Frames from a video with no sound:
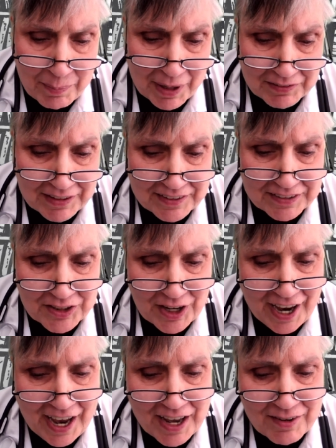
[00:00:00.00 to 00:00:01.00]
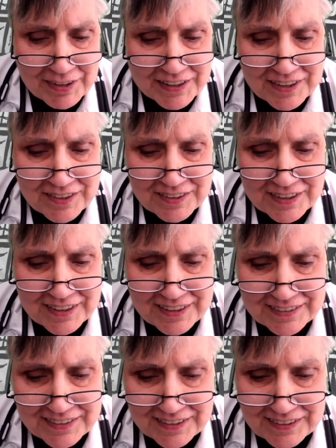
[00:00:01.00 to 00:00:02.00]
letting you have anything
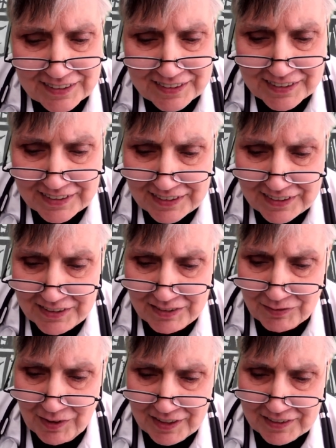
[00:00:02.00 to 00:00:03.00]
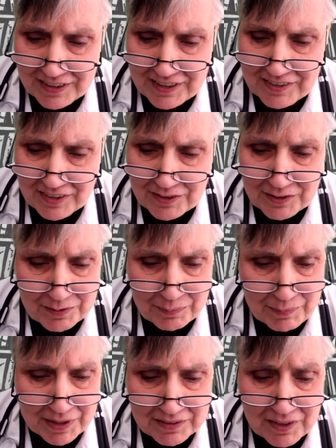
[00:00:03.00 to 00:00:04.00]
until finally there
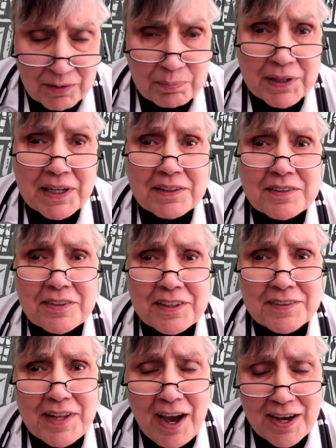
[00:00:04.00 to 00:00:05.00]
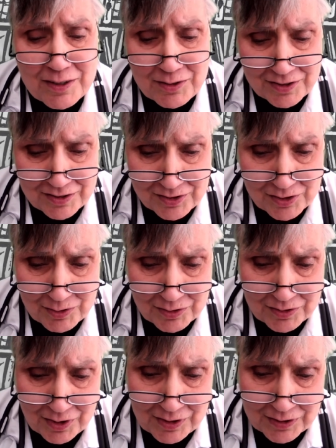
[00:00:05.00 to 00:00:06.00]
might not be anything in the house that you
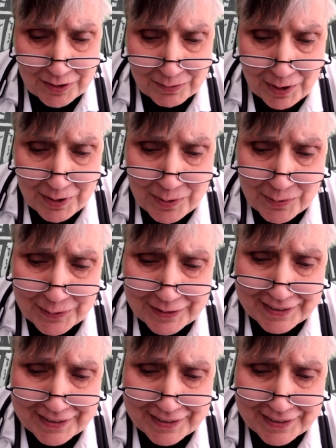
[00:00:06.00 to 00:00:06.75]
could call your own.